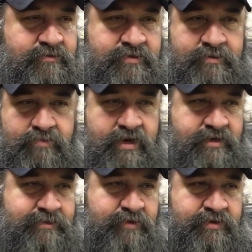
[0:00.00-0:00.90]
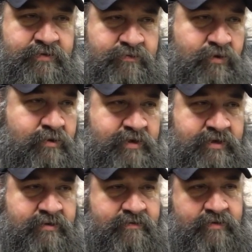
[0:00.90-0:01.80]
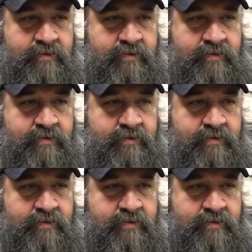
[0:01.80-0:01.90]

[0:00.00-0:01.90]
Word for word: doing some blacksmithing for me or if